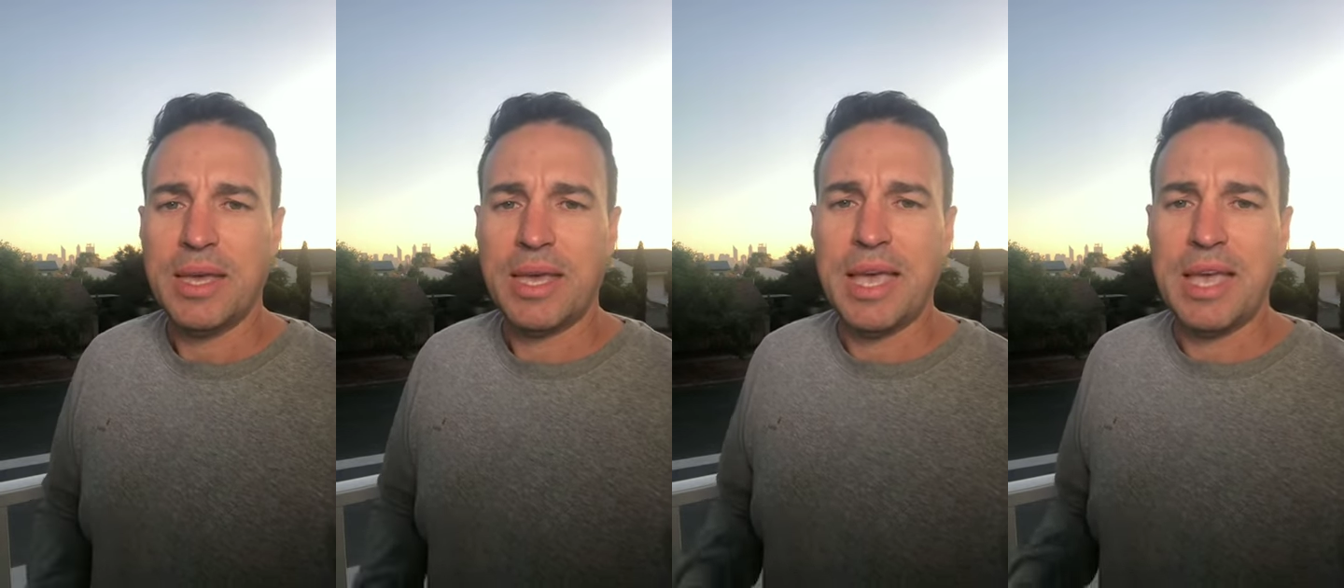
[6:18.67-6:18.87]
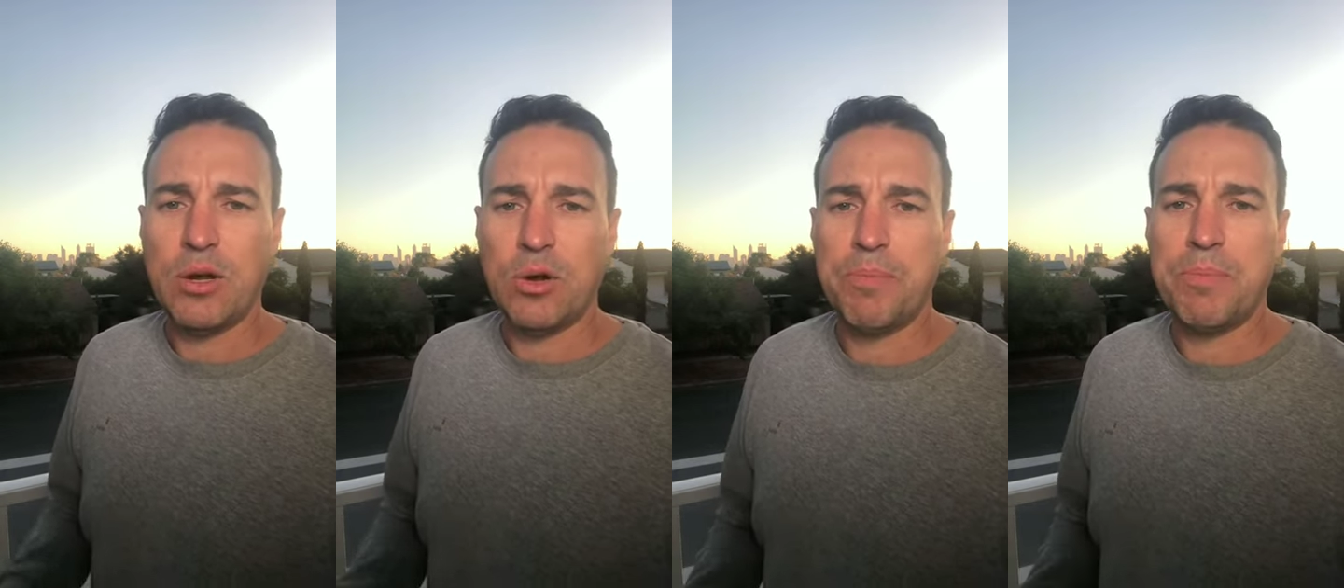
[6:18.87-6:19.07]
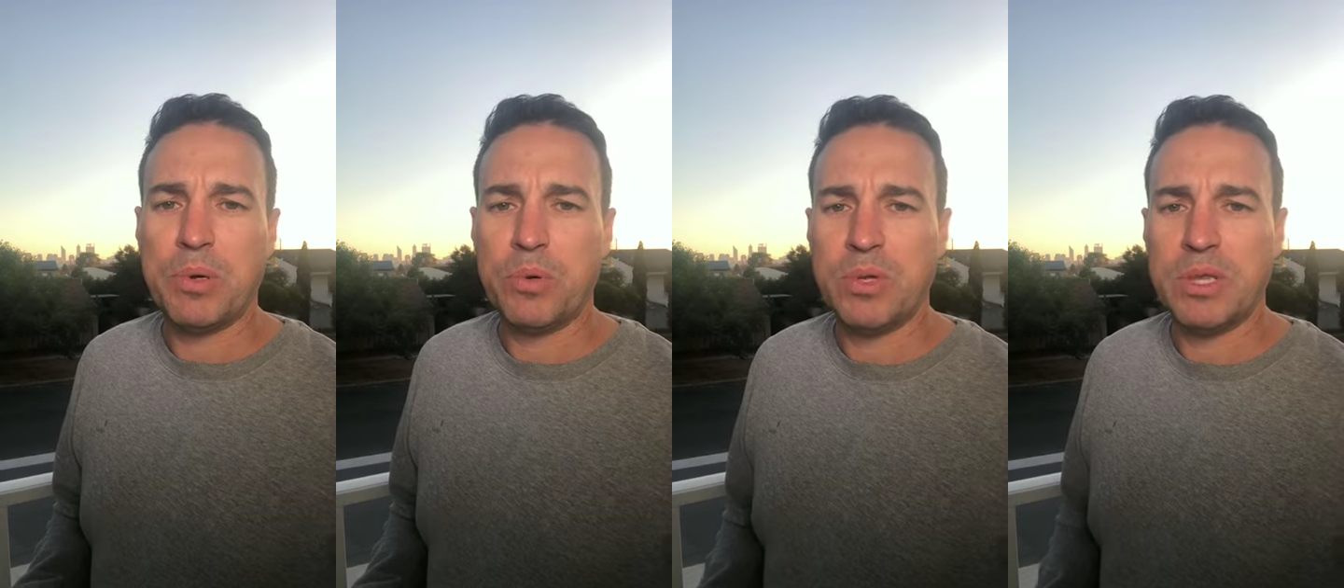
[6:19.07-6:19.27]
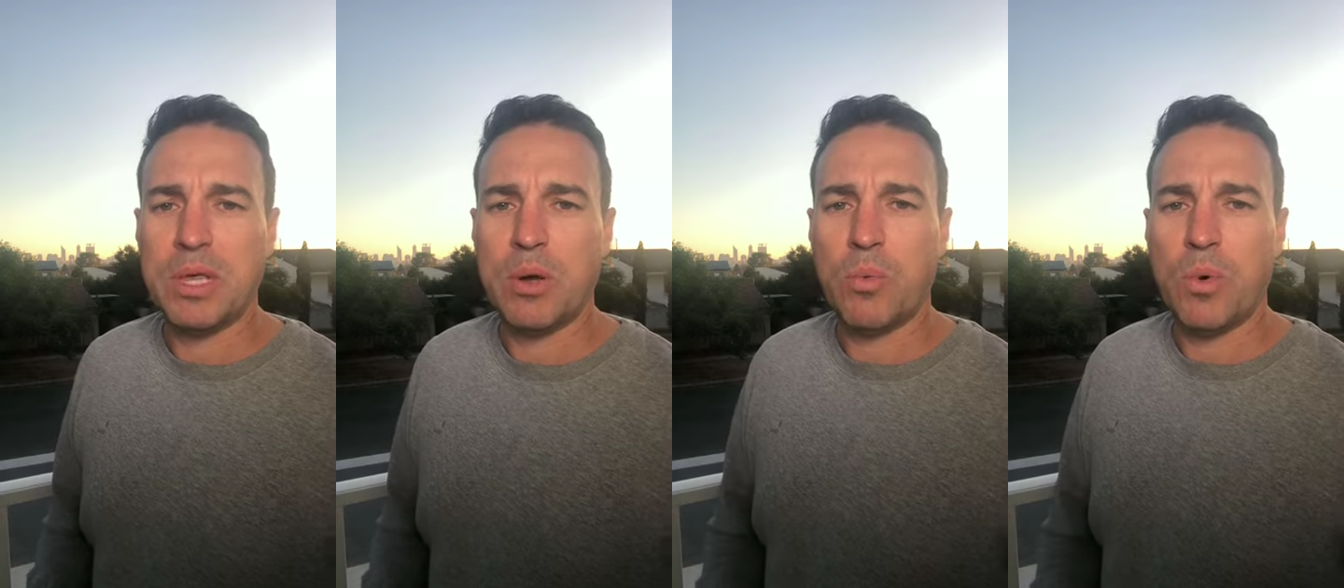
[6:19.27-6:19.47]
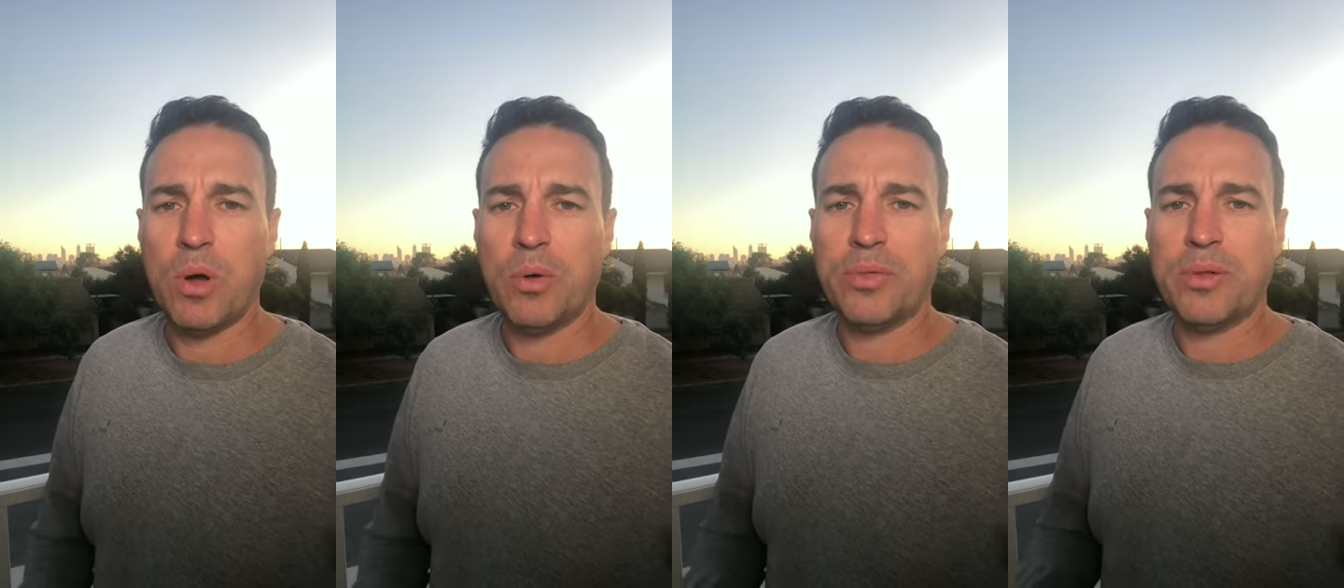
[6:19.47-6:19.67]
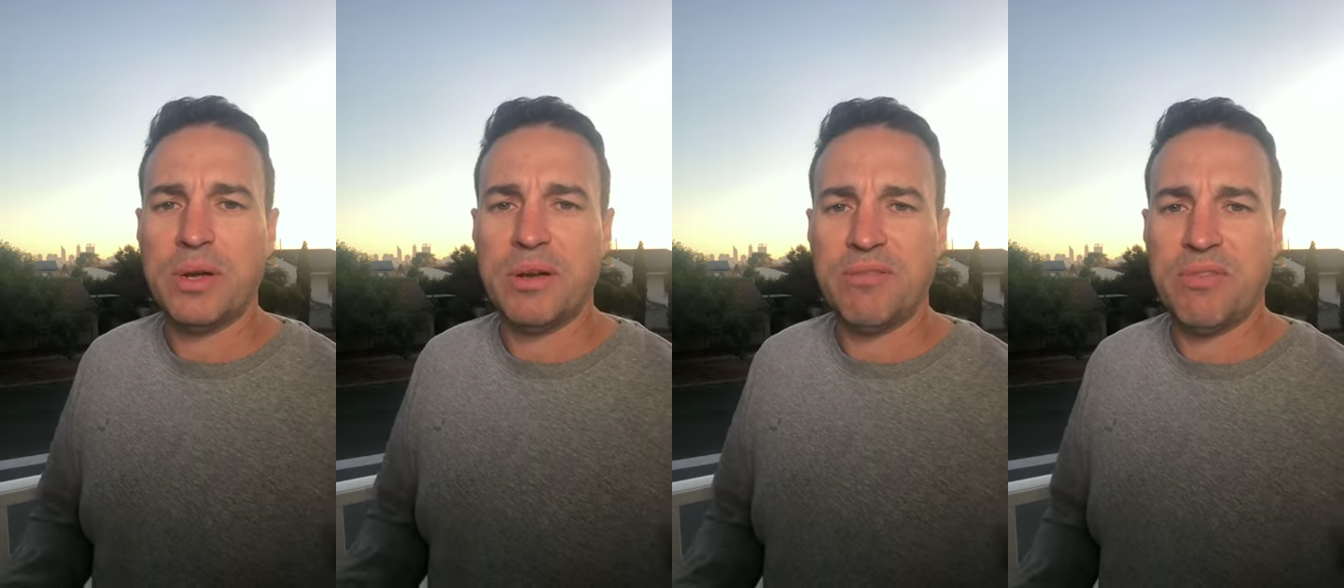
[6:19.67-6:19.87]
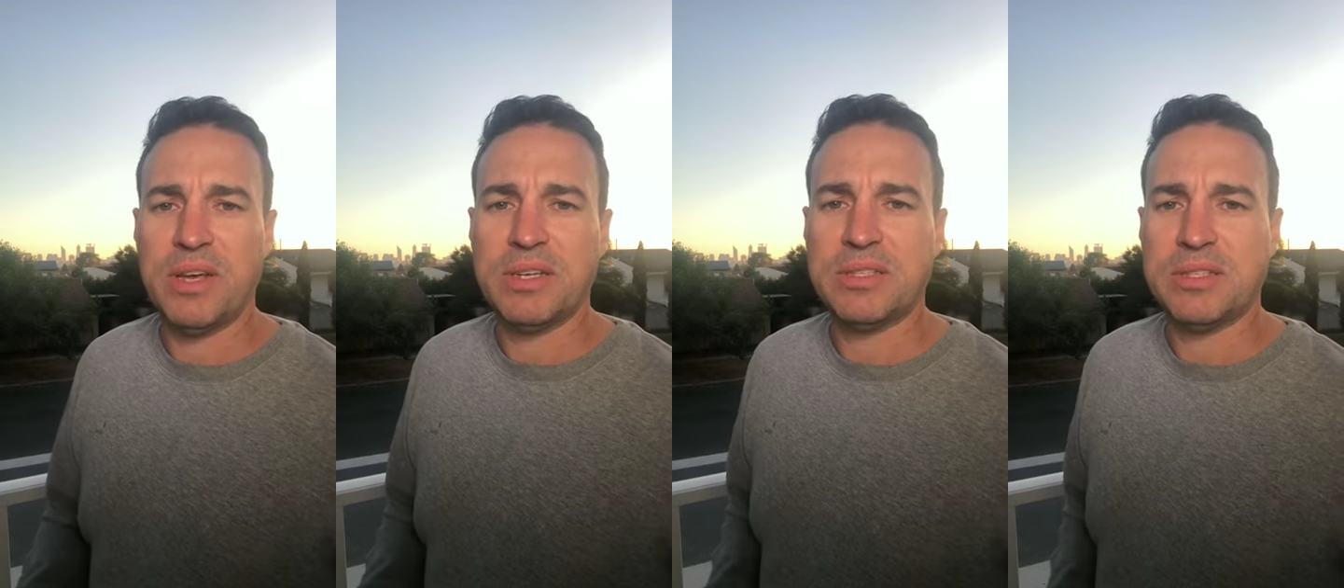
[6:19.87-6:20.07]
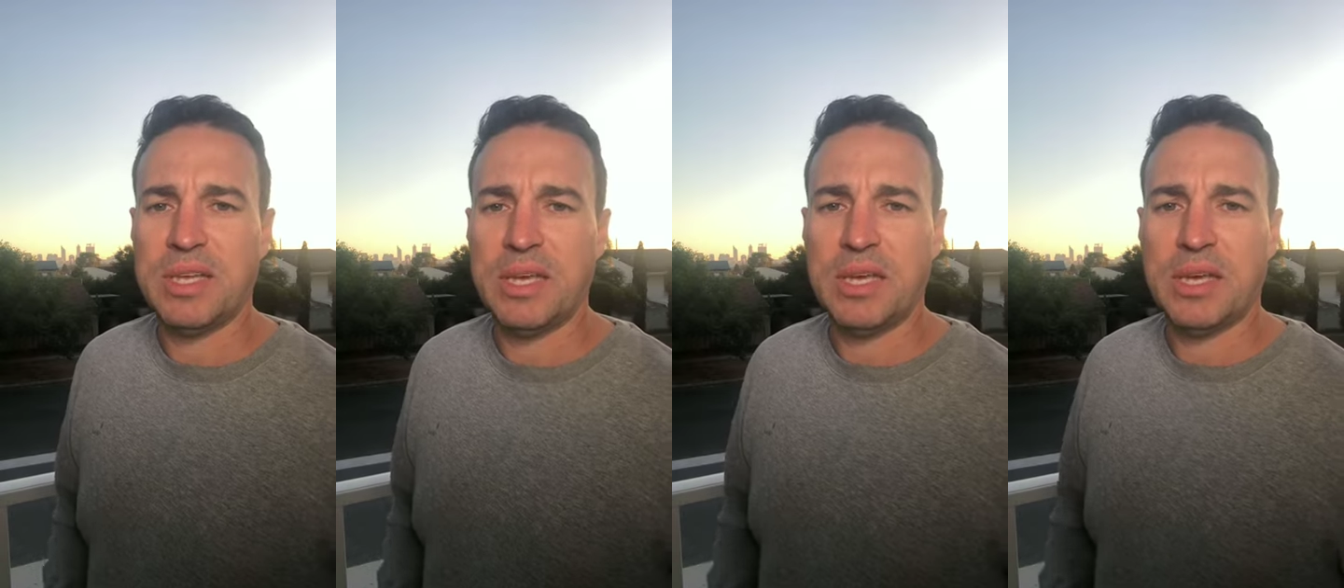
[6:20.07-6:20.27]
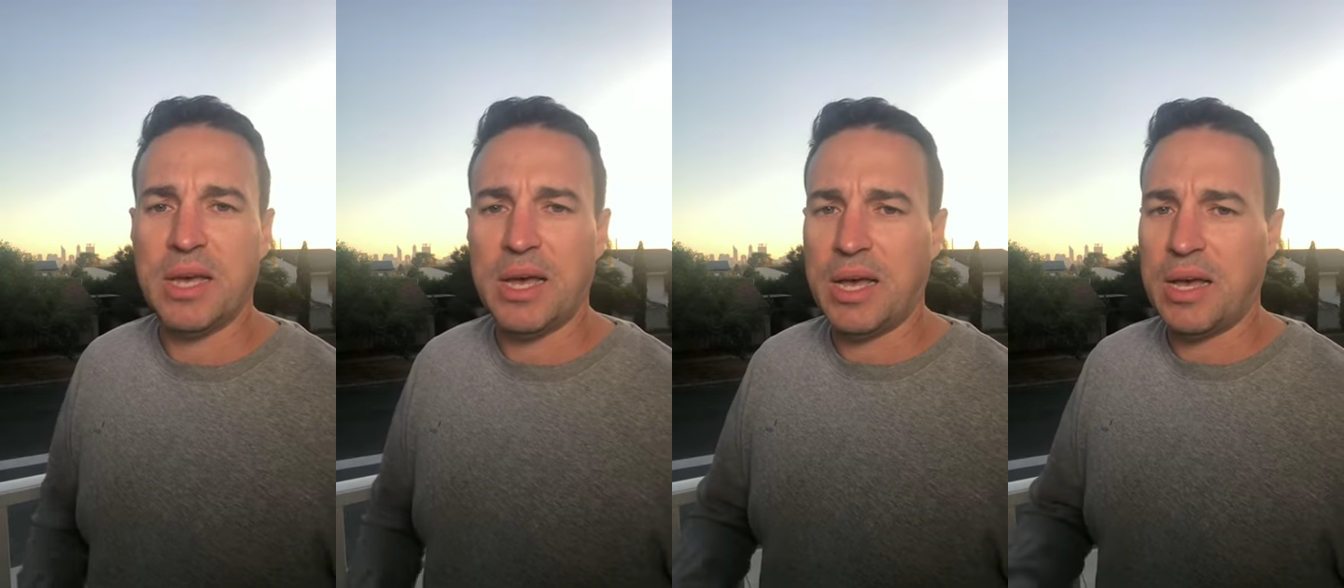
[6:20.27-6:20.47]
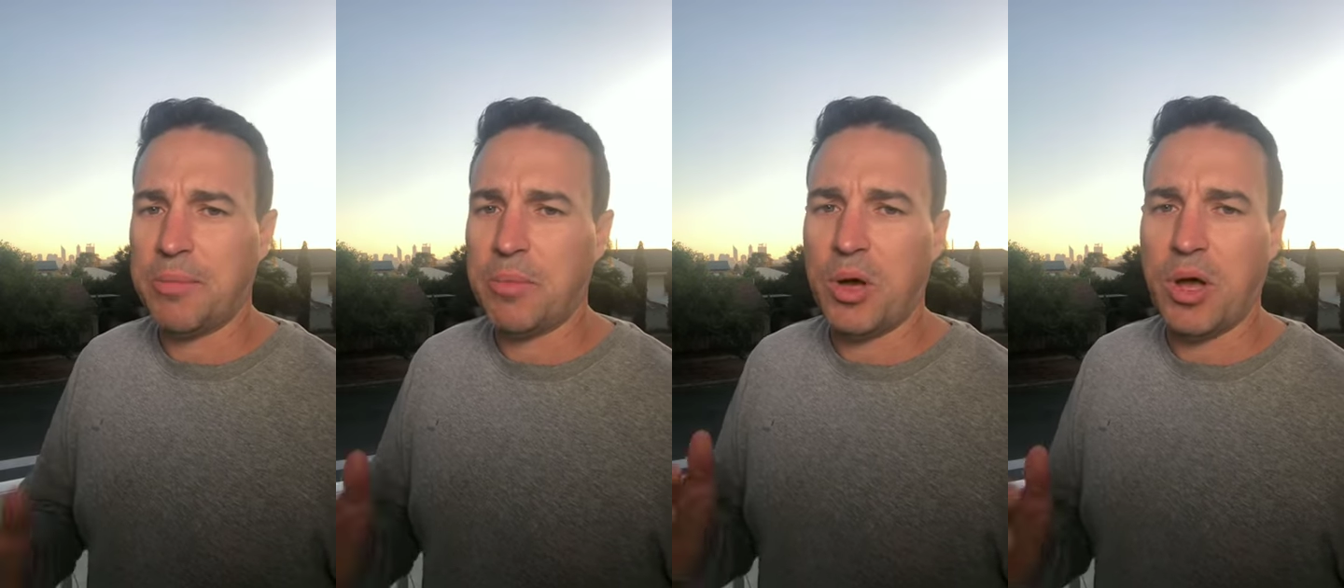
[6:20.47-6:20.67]
keen on building their wealth and investing,
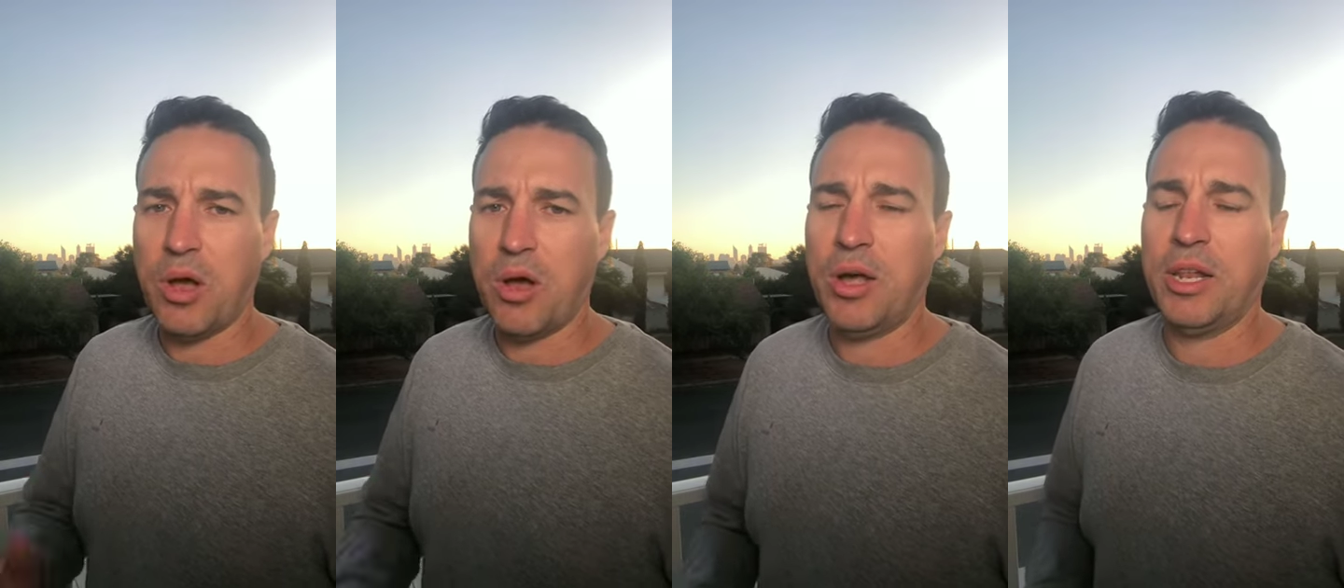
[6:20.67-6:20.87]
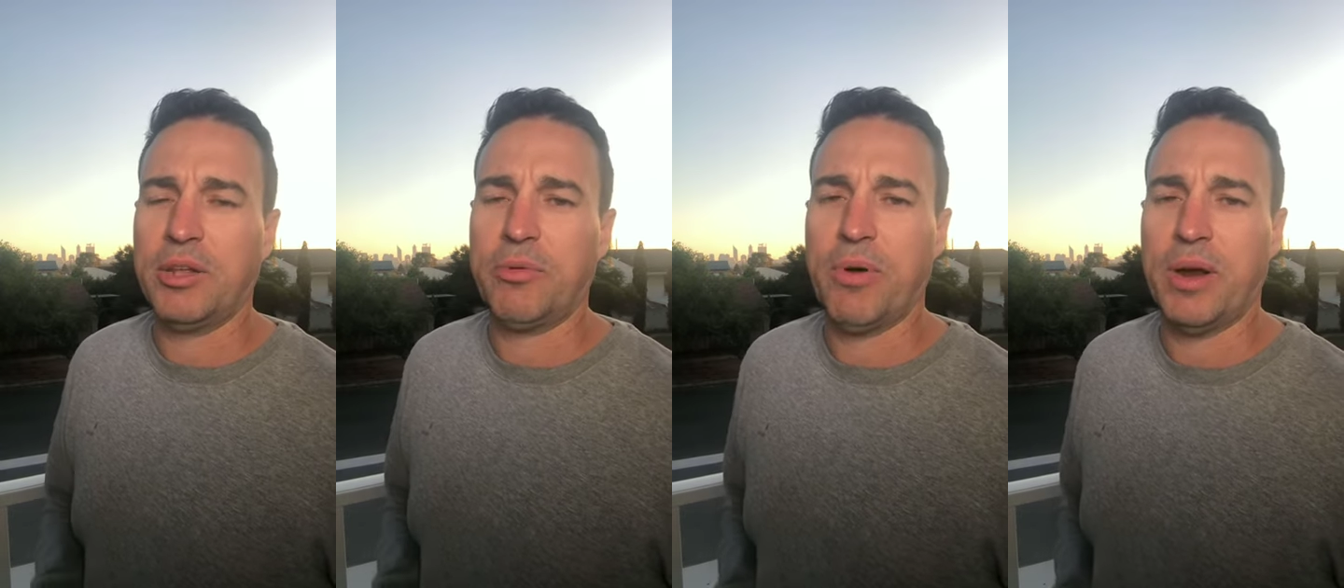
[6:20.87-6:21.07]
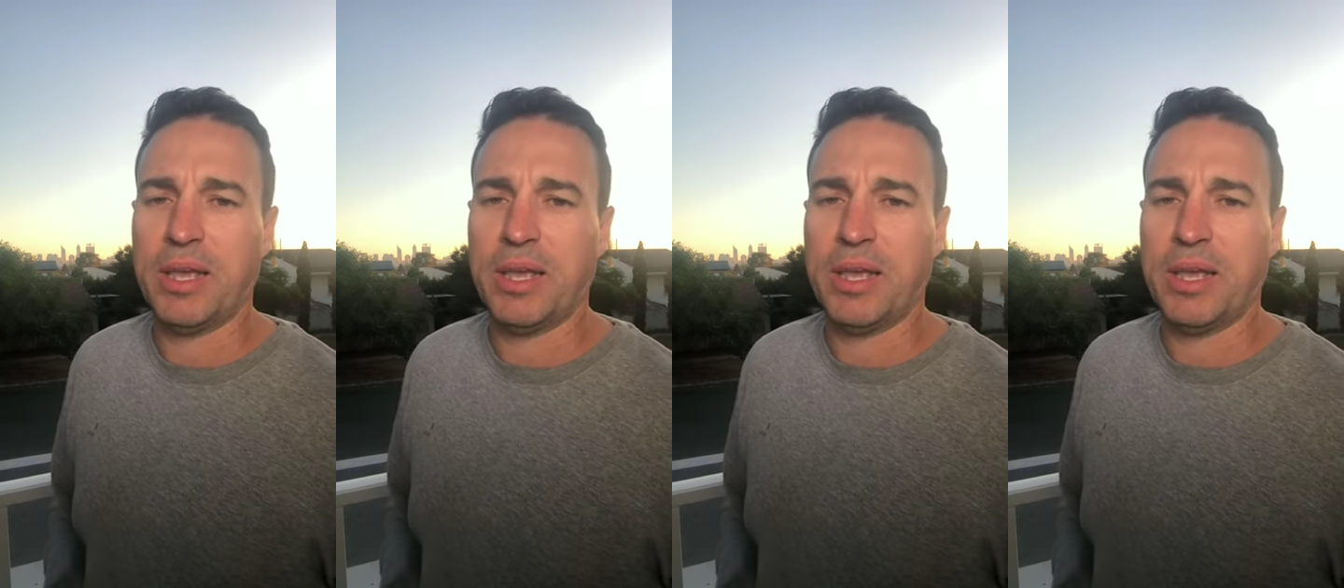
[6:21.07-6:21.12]
um, I highly